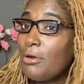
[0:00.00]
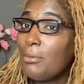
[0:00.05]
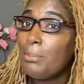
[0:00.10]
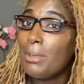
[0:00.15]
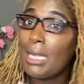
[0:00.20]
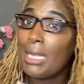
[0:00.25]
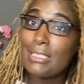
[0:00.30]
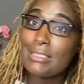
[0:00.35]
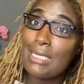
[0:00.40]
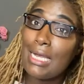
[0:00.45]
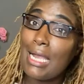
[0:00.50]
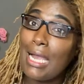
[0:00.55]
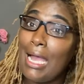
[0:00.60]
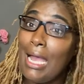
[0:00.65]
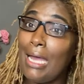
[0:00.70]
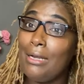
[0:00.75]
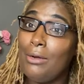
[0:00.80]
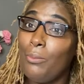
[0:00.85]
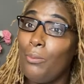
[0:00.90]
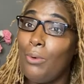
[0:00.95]
because I
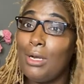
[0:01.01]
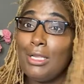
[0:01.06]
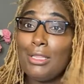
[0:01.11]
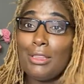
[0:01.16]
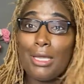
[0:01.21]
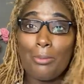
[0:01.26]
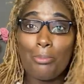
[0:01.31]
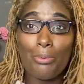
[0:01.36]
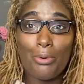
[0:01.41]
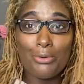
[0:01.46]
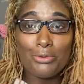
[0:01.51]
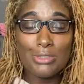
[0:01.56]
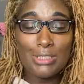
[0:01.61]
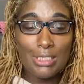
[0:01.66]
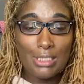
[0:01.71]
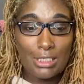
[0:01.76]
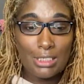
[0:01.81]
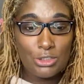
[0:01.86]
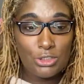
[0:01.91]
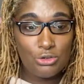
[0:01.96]
kind of wanted that
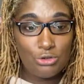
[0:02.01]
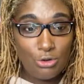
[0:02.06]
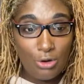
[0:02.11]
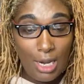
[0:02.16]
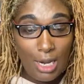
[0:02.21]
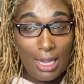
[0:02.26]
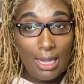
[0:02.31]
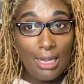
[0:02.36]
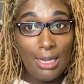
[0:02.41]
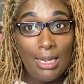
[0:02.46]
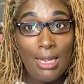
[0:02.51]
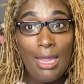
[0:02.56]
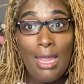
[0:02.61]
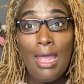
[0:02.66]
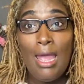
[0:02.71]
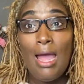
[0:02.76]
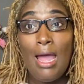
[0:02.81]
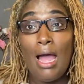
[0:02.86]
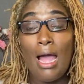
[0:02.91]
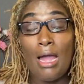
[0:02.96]
protein to stray.
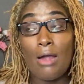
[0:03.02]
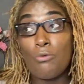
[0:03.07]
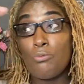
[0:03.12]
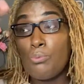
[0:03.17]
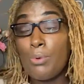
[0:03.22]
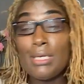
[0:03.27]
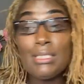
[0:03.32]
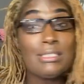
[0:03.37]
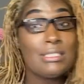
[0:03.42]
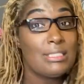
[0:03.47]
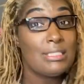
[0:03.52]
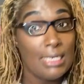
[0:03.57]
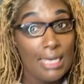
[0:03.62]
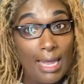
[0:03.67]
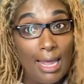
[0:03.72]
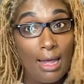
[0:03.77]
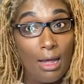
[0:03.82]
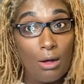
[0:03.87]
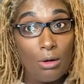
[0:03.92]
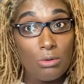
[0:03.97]
I rinsed it
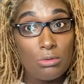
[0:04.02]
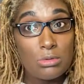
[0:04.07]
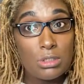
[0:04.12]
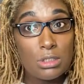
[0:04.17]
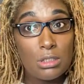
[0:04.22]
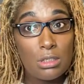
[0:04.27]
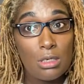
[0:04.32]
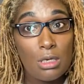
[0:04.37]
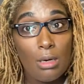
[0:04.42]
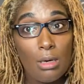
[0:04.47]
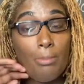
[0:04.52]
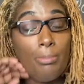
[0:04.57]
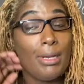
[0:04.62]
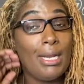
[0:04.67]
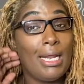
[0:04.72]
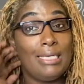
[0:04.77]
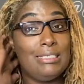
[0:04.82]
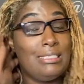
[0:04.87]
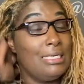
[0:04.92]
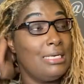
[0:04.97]
out, but
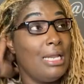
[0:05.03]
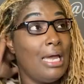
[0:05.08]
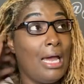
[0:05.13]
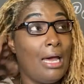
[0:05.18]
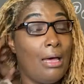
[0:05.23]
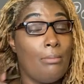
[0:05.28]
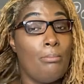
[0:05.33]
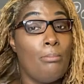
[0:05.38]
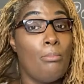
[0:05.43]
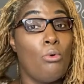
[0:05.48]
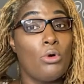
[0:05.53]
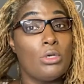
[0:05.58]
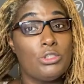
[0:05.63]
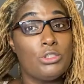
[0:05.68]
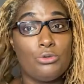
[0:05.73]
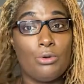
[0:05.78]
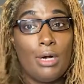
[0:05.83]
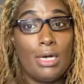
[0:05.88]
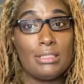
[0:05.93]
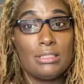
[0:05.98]
I did not
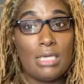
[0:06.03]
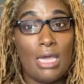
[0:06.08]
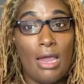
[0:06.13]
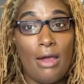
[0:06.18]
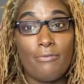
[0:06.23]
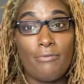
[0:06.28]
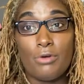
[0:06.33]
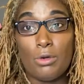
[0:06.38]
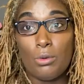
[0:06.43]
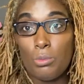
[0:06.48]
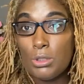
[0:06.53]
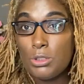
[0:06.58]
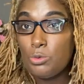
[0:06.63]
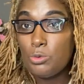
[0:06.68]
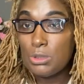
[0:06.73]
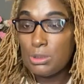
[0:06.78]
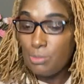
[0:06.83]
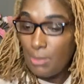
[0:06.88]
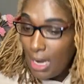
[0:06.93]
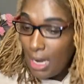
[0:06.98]
moisturize after, which
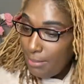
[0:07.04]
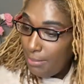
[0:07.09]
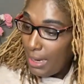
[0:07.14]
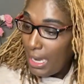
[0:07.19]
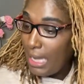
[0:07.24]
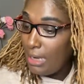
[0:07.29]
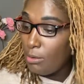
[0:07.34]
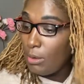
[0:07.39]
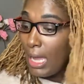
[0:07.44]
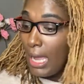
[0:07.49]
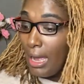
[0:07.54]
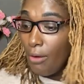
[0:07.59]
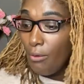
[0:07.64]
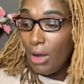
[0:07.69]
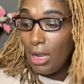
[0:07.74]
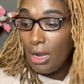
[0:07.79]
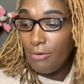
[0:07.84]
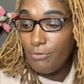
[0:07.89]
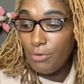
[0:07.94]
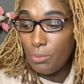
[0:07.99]
was my bad.
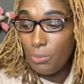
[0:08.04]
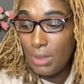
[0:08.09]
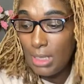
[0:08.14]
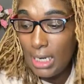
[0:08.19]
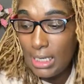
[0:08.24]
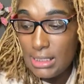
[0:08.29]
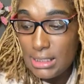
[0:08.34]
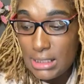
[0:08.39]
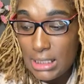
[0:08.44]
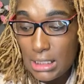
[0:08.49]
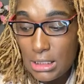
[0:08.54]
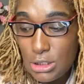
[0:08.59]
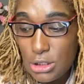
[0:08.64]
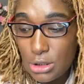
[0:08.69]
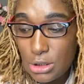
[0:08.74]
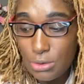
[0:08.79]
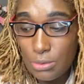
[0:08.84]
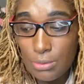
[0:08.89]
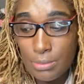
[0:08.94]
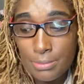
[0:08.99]
However, what I did
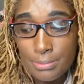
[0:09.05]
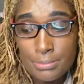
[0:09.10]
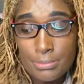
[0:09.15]
do